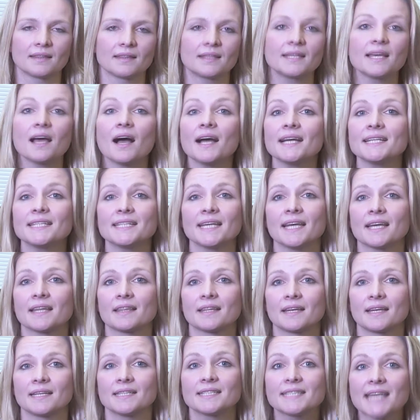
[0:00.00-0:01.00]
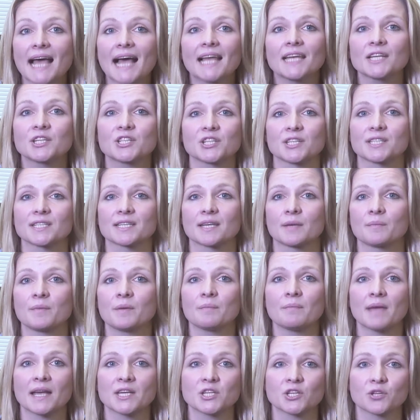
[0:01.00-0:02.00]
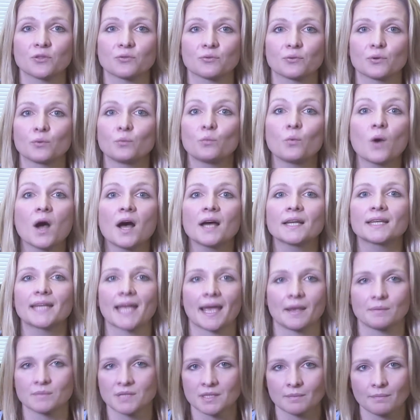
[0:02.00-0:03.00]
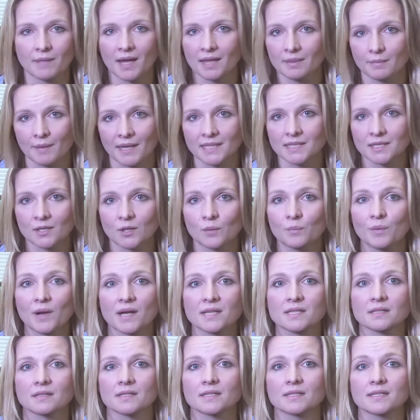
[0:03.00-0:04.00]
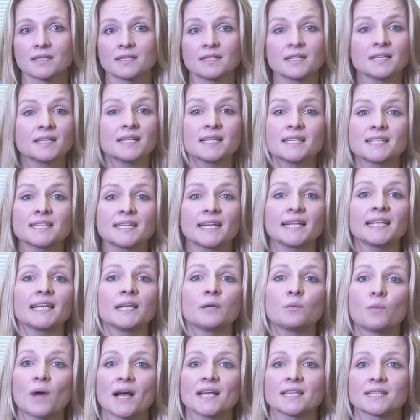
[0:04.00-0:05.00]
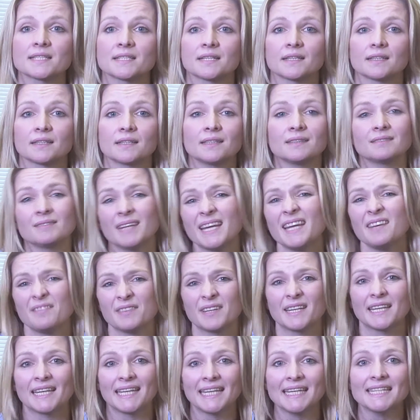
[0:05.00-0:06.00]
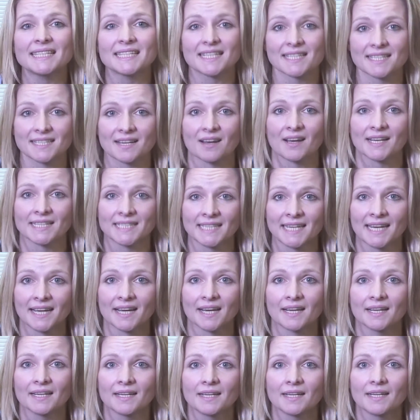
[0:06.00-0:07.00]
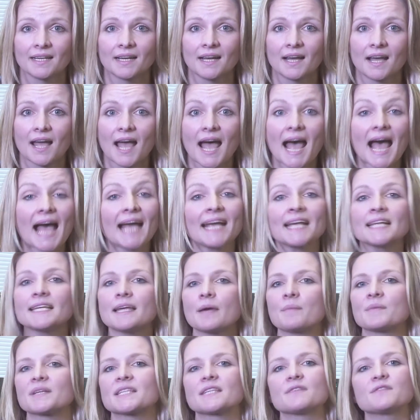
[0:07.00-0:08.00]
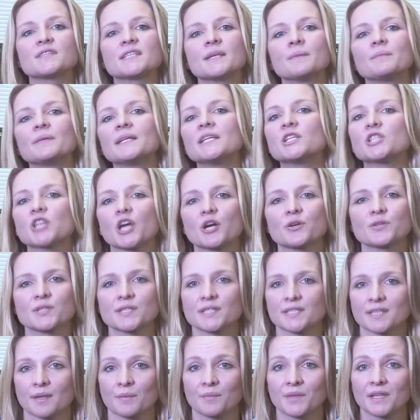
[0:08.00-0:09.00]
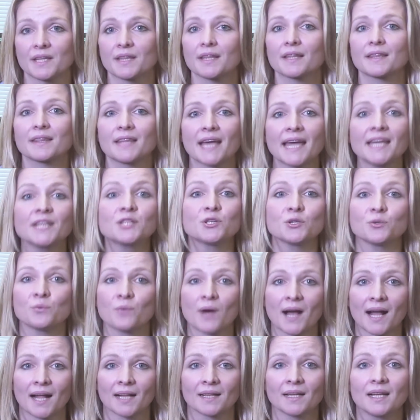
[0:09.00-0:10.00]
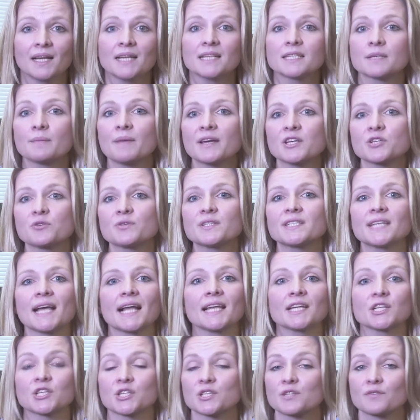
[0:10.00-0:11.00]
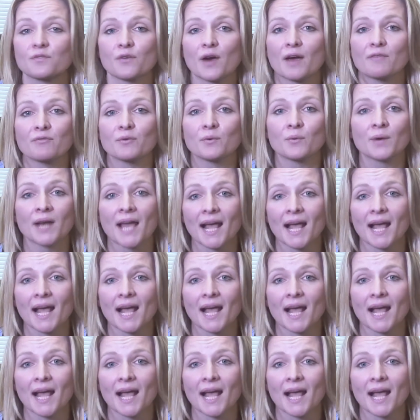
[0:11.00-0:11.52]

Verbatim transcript: The idea that intelligence can be measured through word games and mathematical puzzles is a distinctly Western and even elitist idea. Academics have simply chosen something that they do well to measure intelligence for everyone